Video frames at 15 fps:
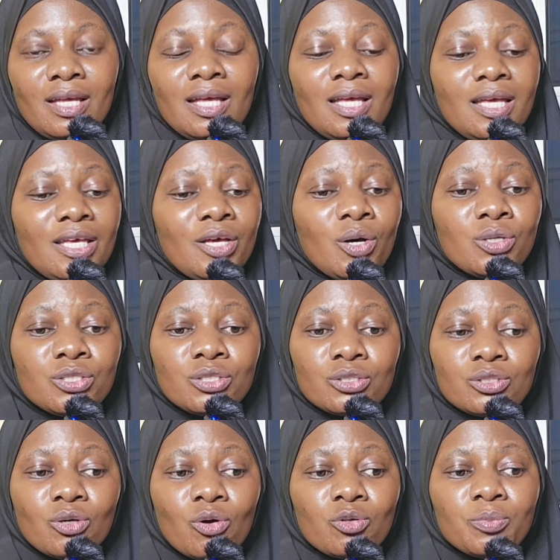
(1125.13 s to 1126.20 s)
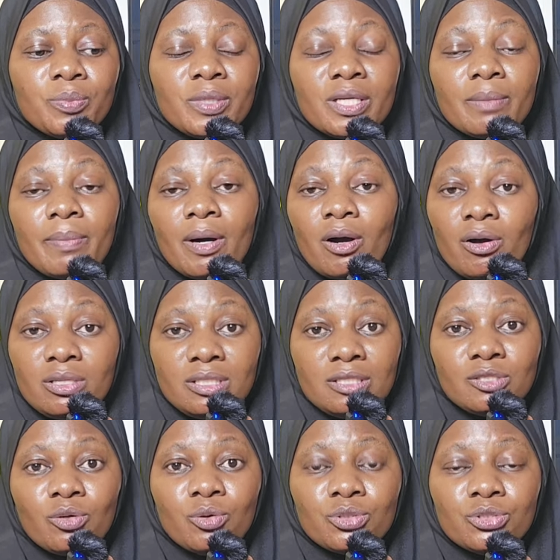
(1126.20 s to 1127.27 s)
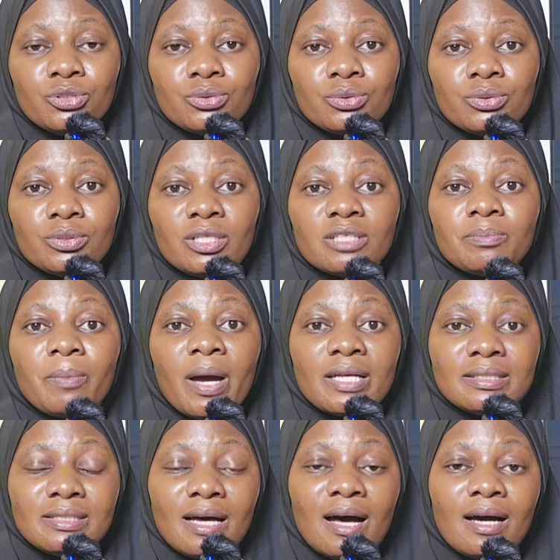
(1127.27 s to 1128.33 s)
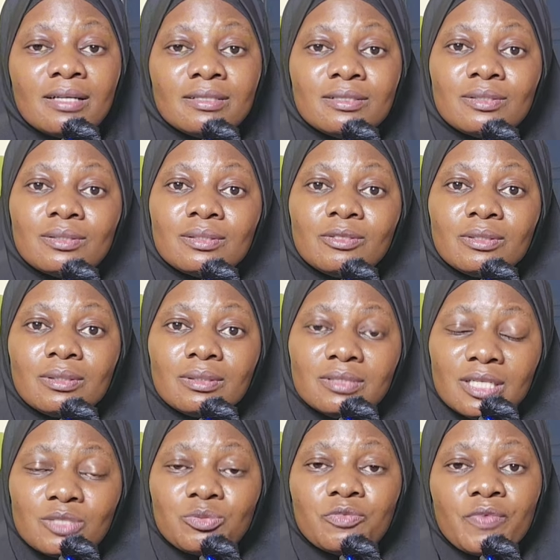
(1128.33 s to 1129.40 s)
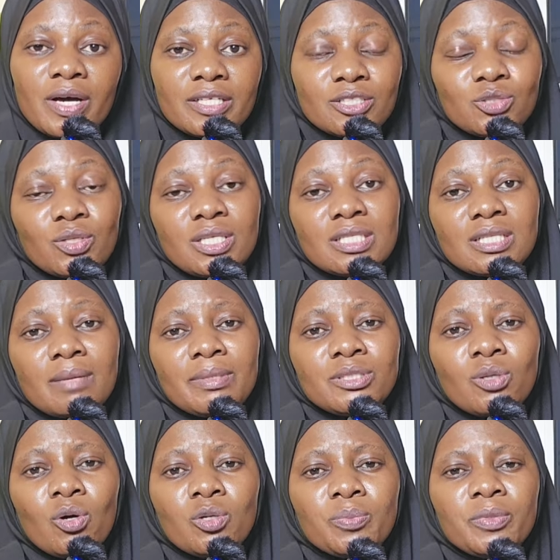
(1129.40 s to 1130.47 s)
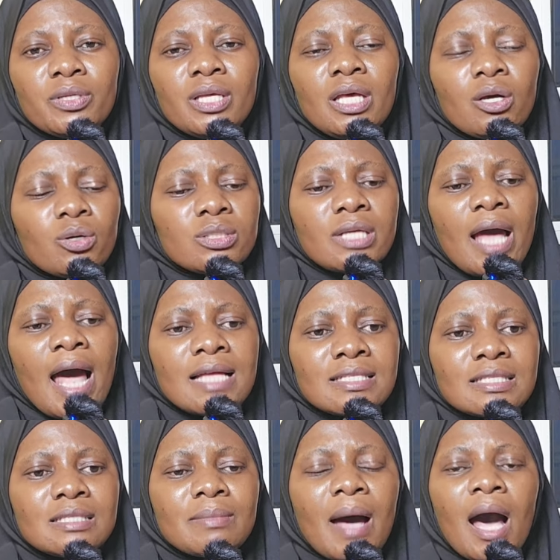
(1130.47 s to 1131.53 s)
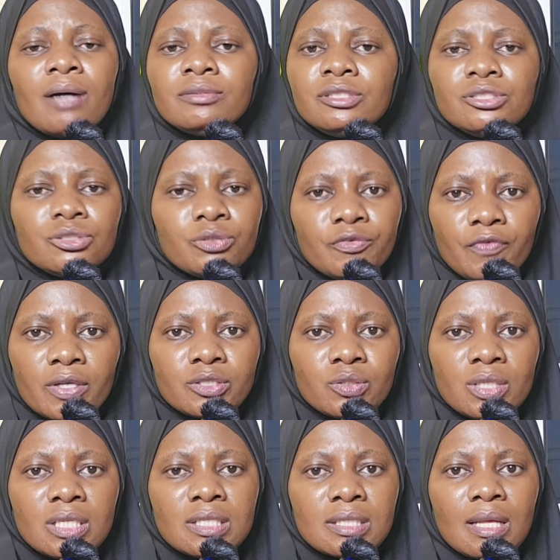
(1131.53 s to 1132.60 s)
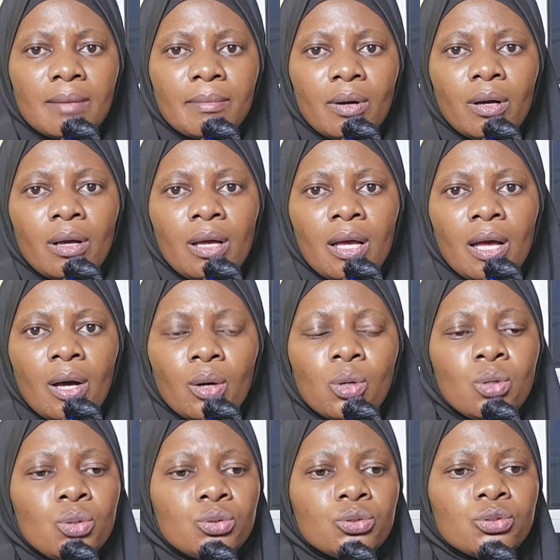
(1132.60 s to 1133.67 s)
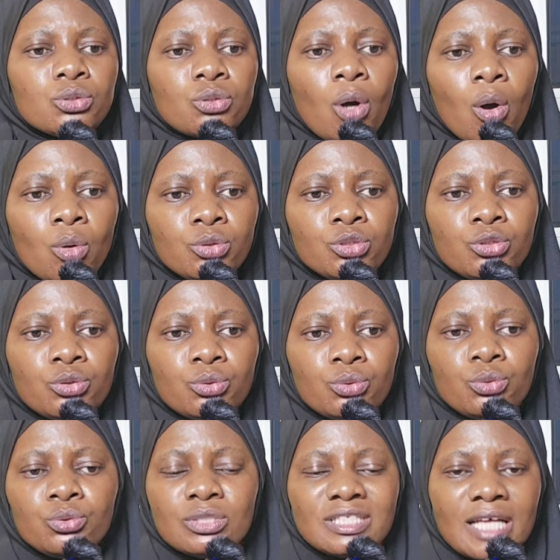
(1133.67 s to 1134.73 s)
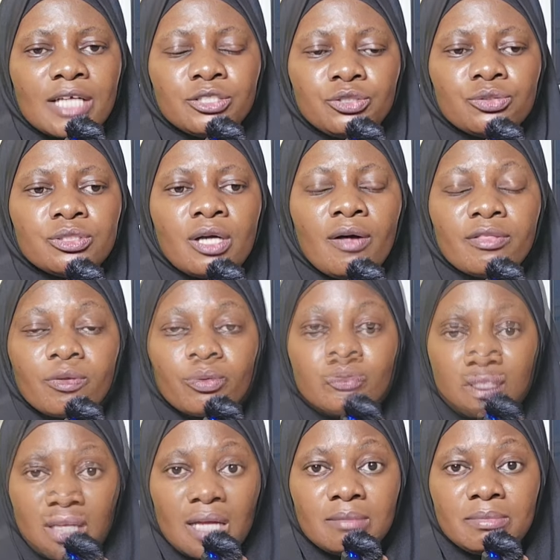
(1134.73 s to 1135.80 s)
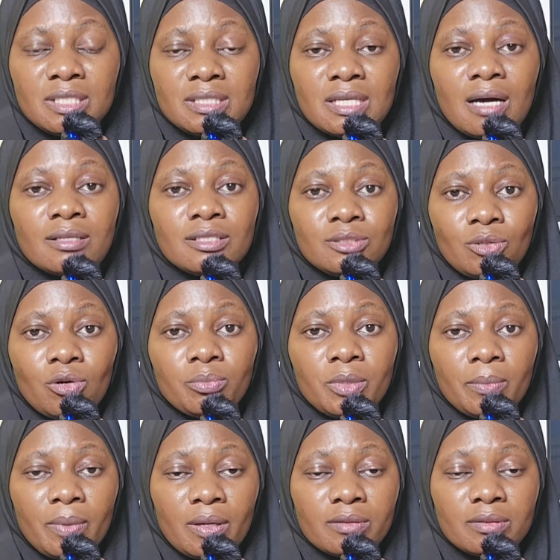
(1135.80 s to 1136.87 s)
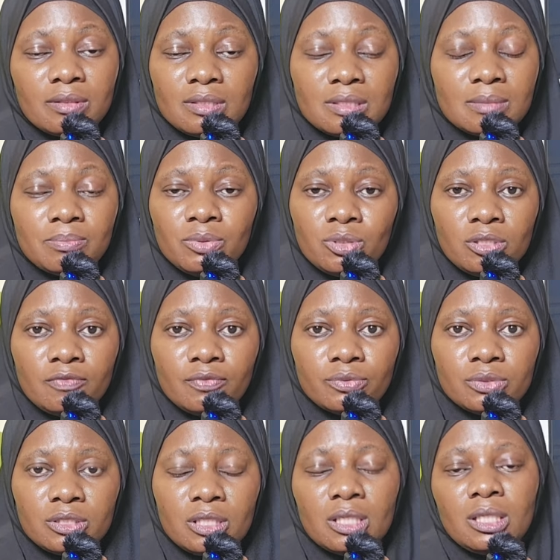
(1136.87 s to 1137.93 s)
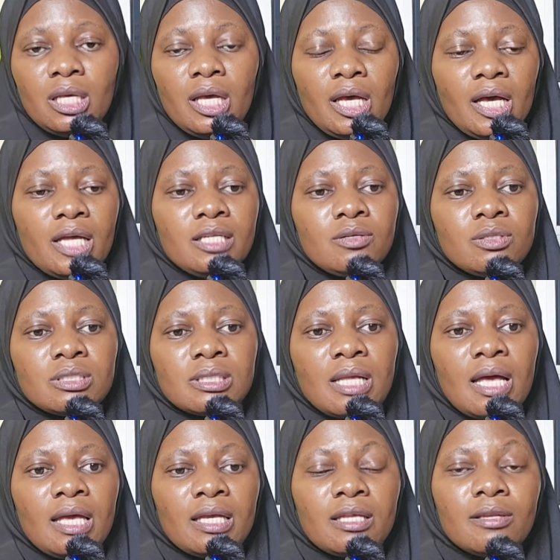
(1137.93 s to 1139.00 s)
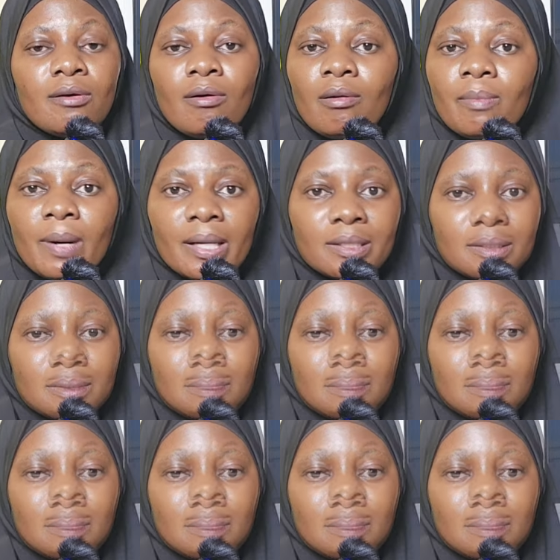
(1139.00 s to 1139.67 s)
He also told me about, because I told you that my dad just reverted to Islam. He told me, because I asked him, how did you revert to Islam? Who told you? Who sat you down? Sat me down and told me about this beautiful deen. And he was like, nobody.